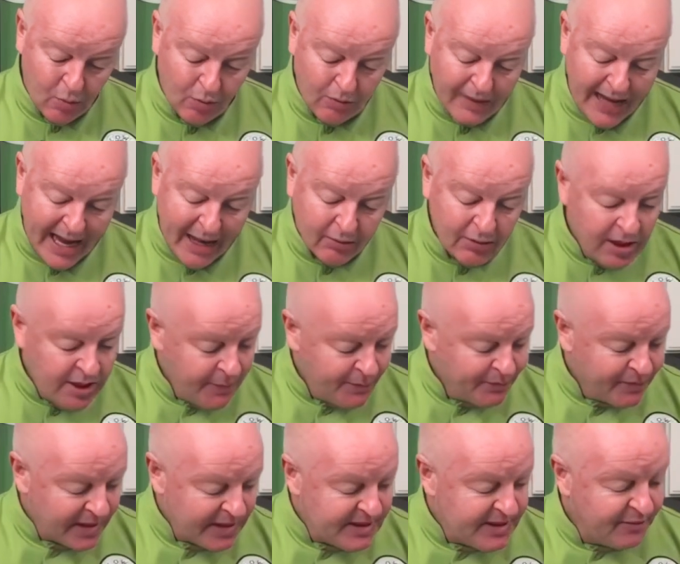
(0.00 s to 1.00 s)
Now,
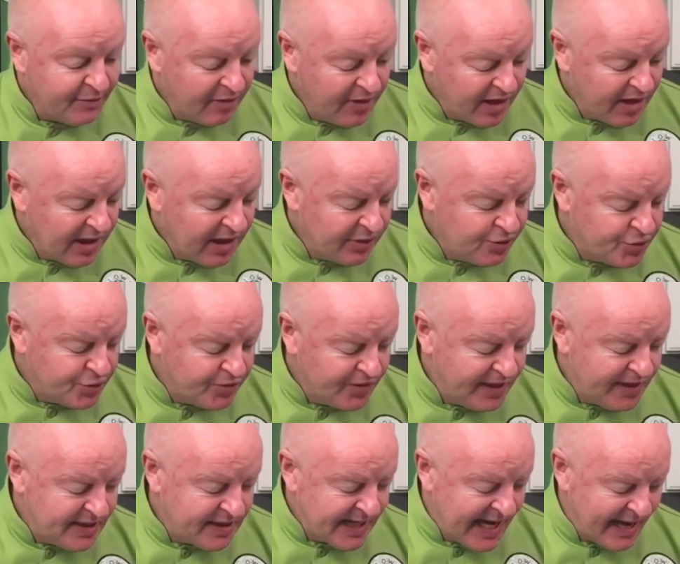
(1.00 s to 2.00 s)
different
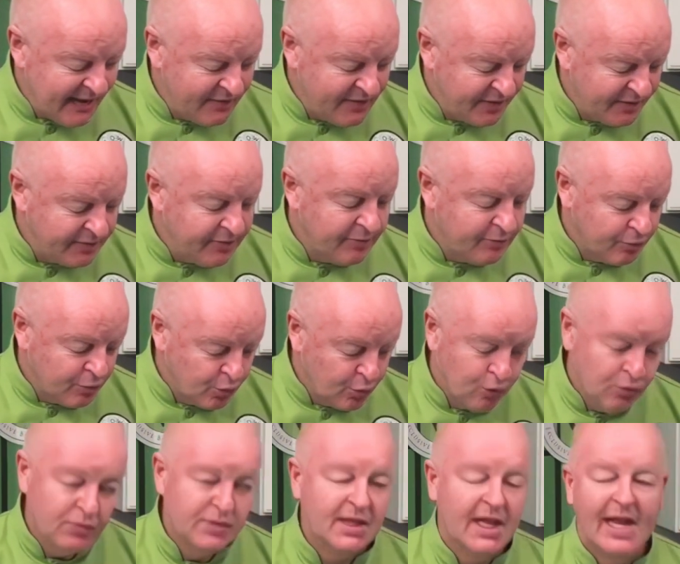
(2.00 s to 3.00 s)
countries have different
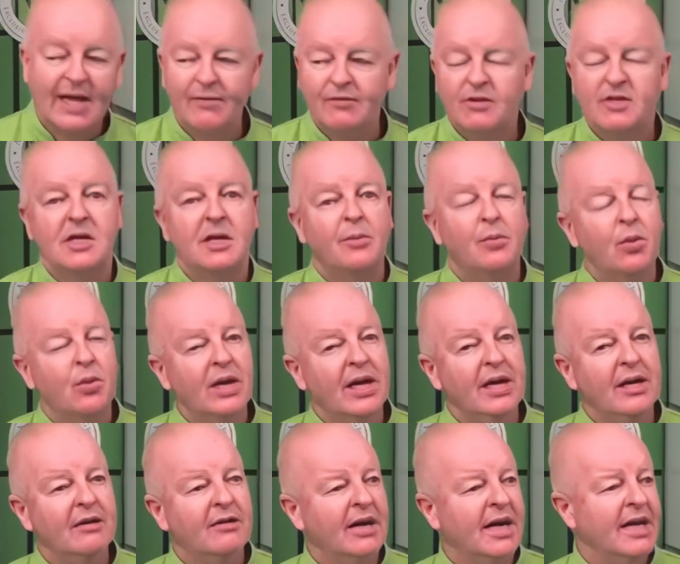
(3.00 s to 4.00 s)
rules, like, for example,
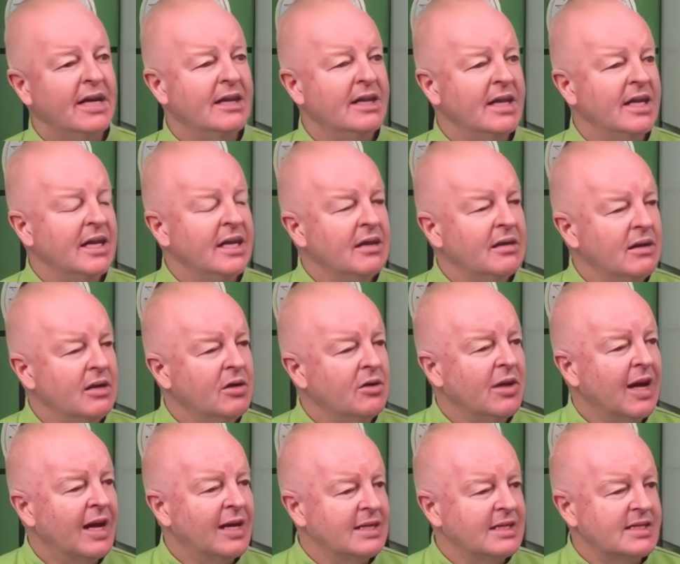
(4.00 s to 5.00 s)
here in the
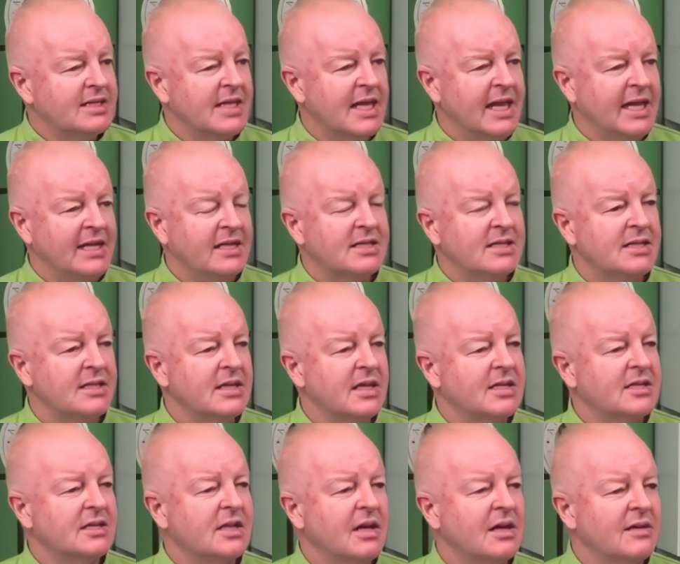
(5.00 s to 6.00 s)
United States.
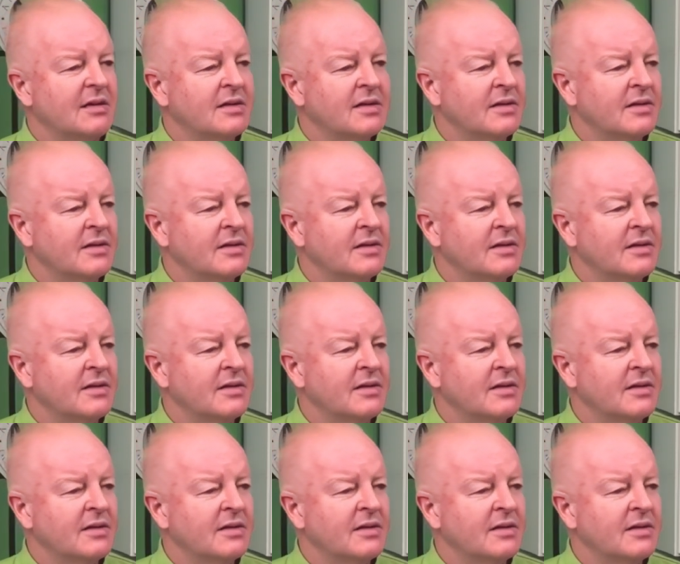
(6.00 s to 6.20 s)
Yes, Scott?